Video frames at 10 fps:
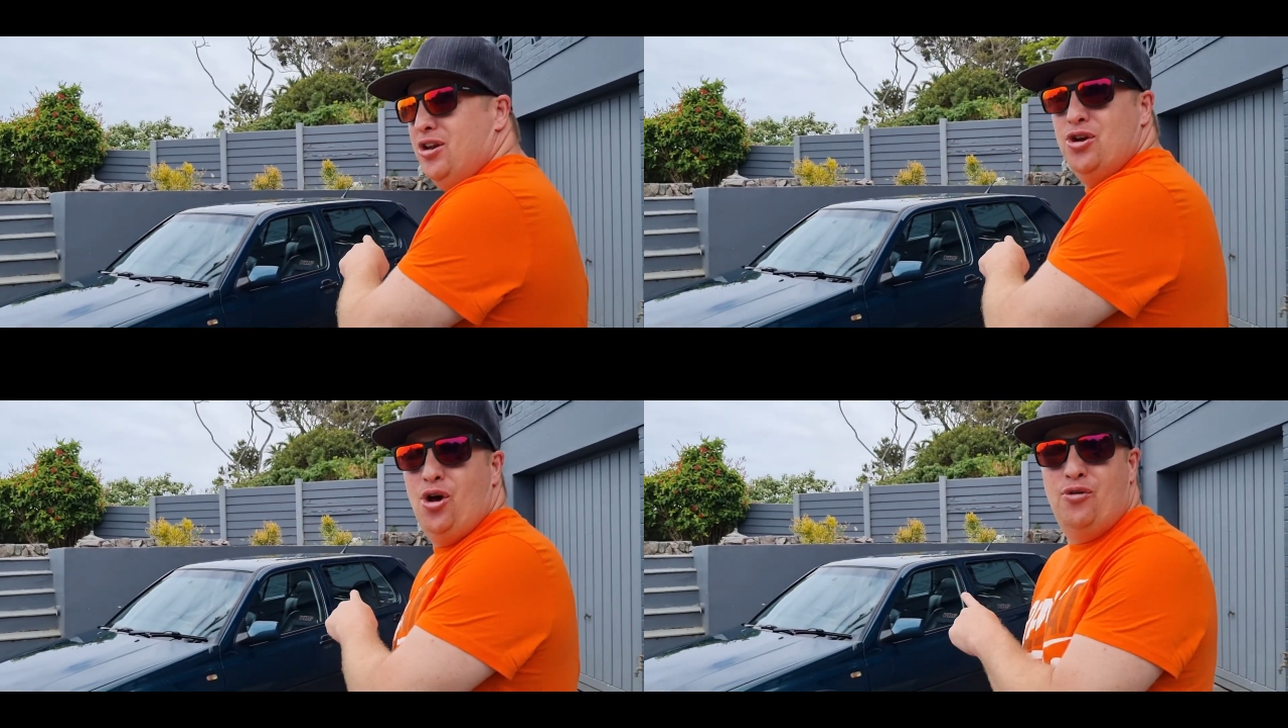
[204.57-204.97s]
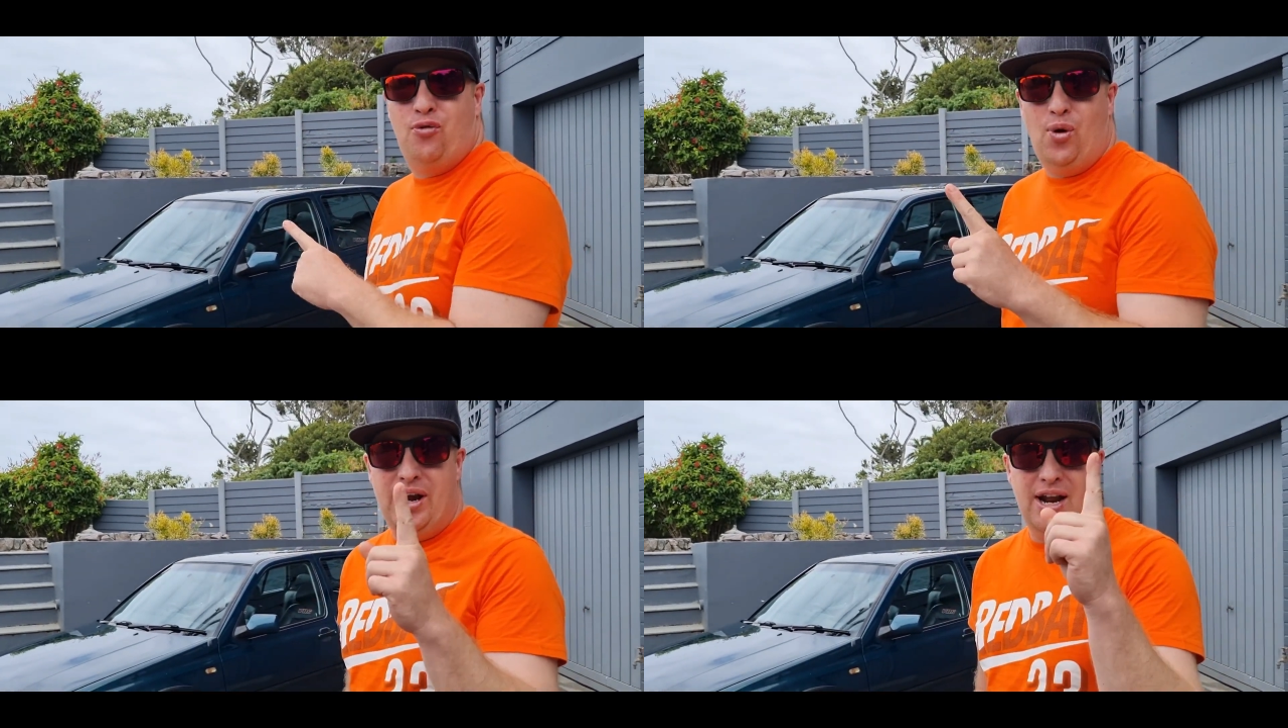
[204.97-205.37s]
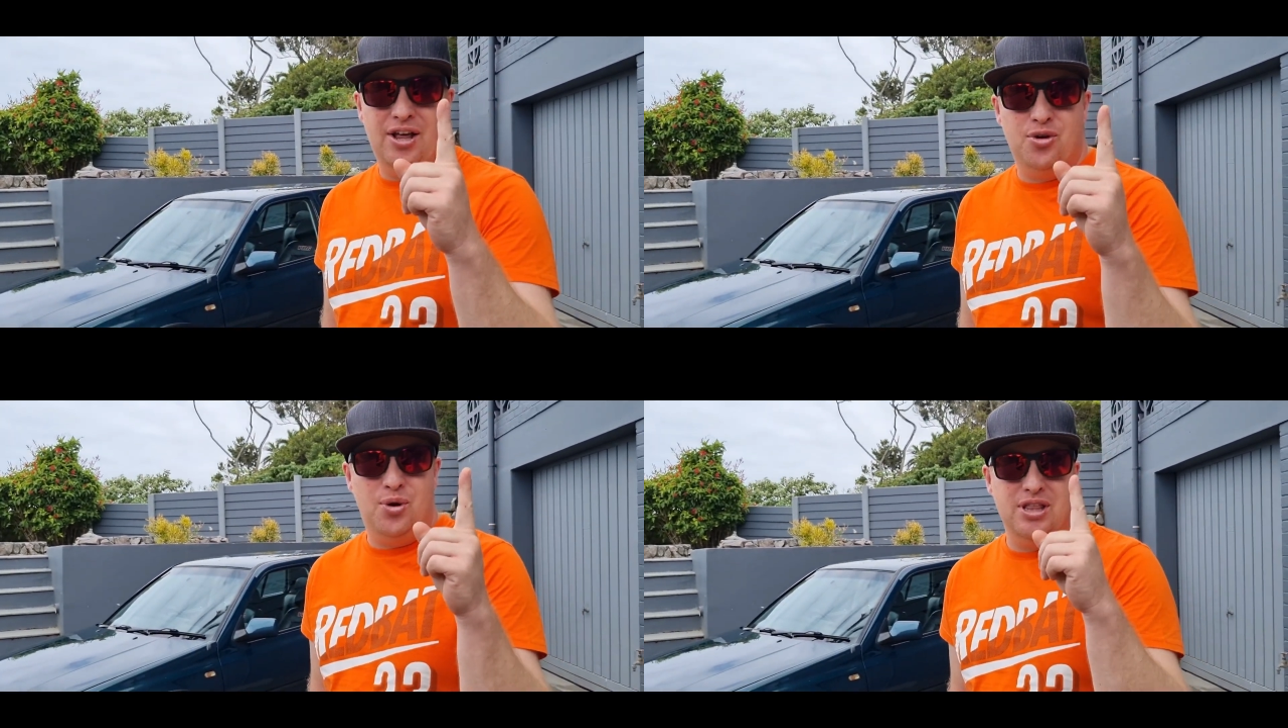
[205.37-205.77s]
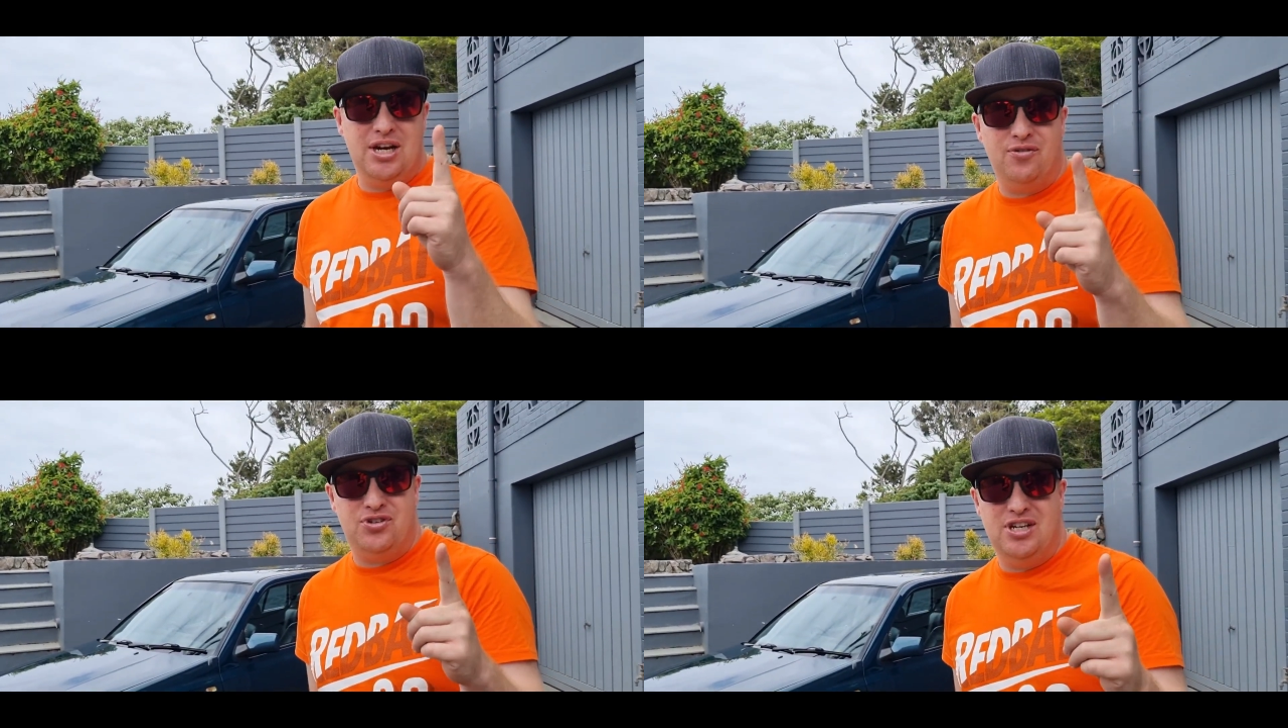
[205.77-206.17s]
know of one other one that
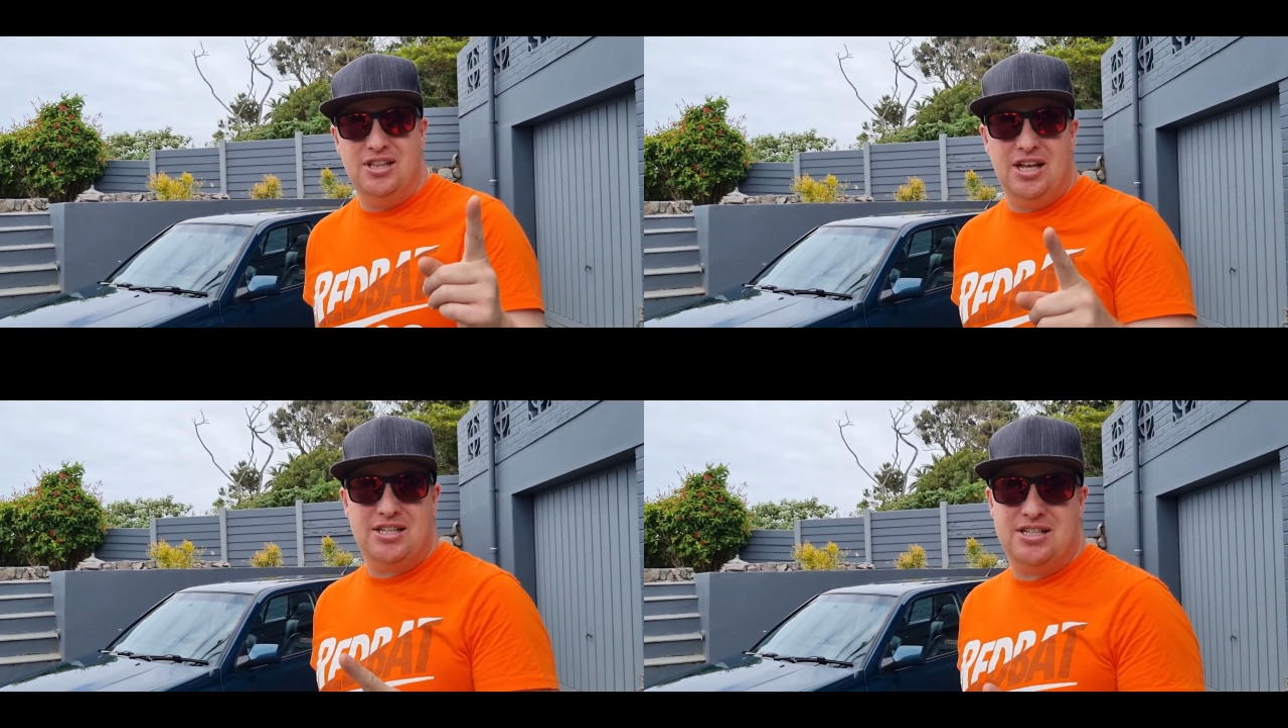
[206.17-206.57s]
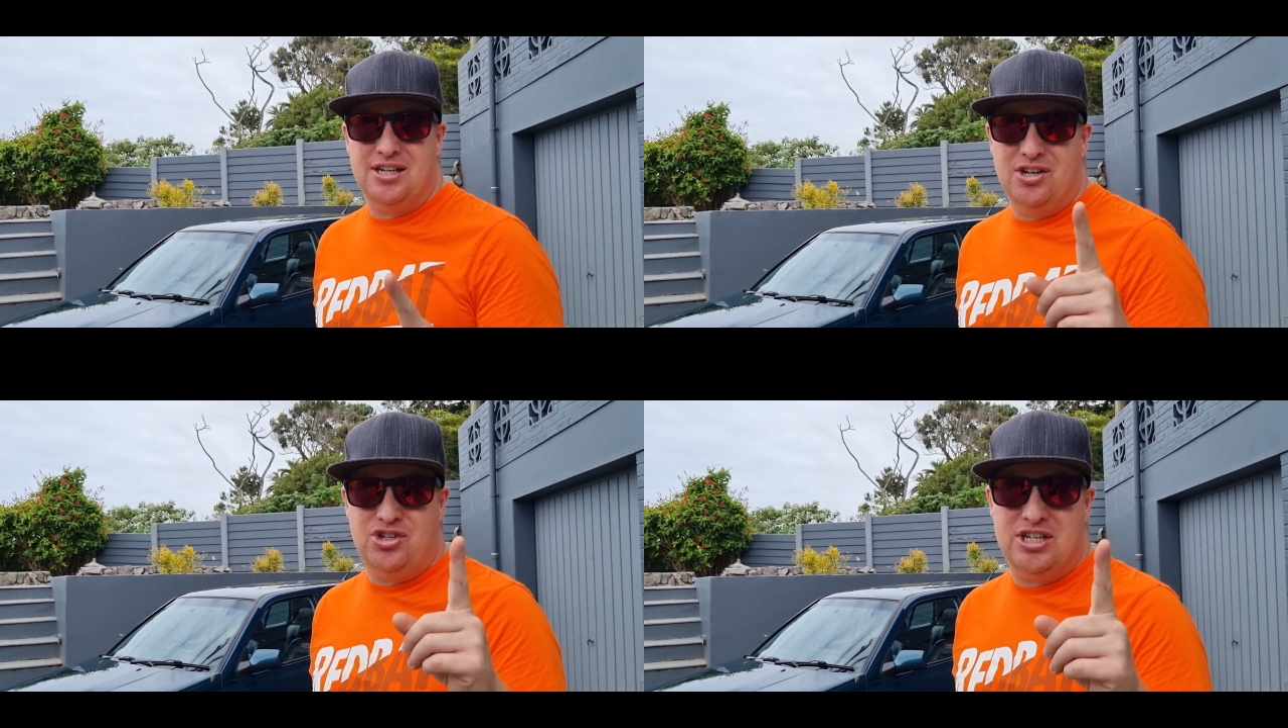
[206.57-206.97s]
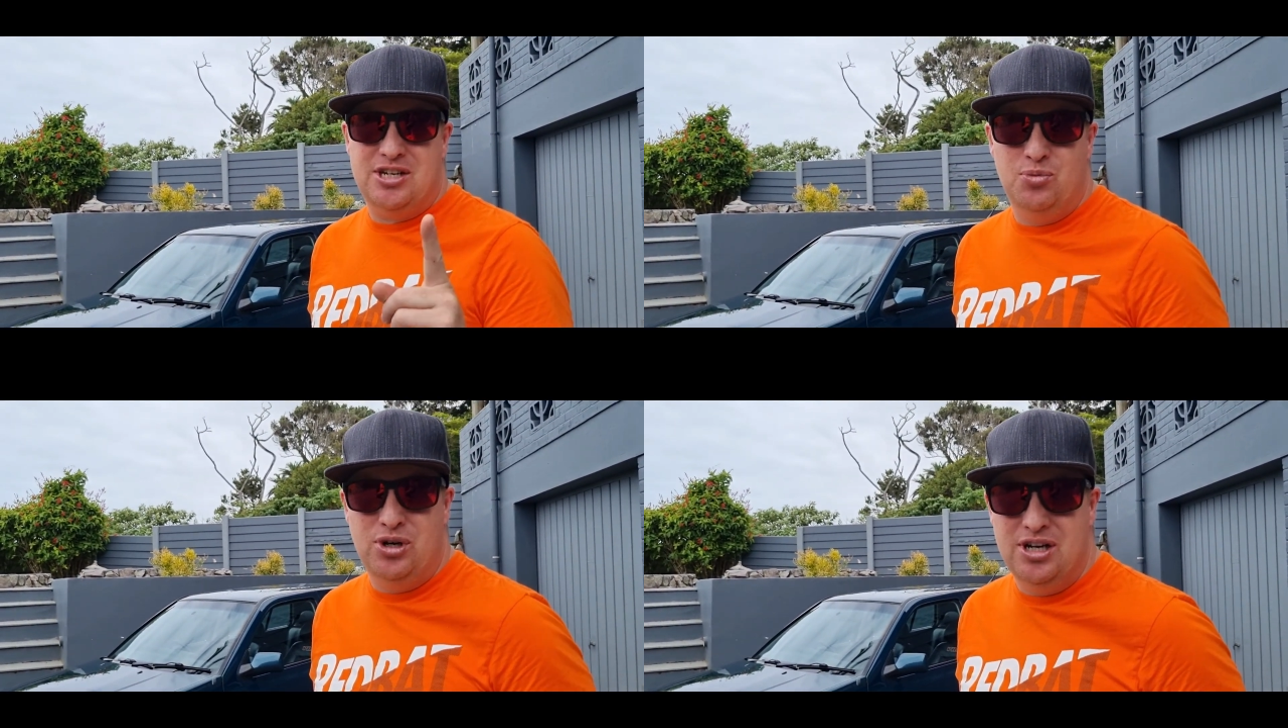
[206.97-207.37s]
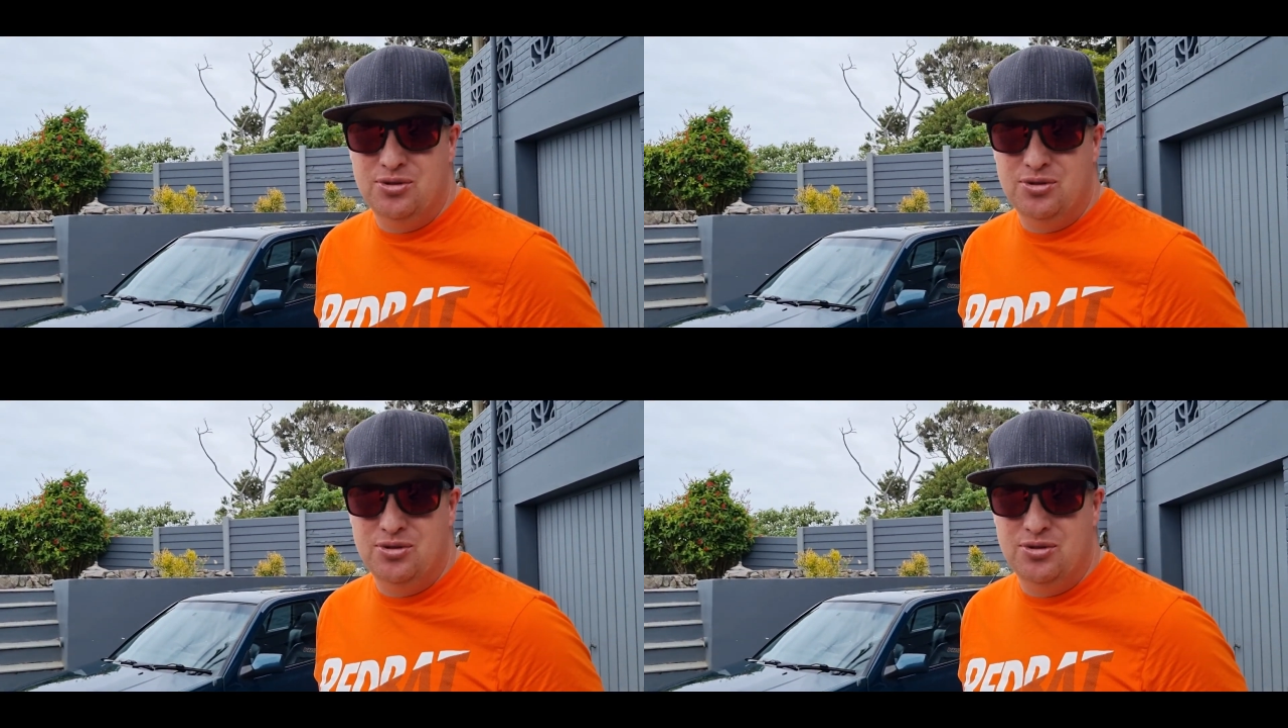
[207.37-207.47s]
I've seen, that's Jesse Moodley's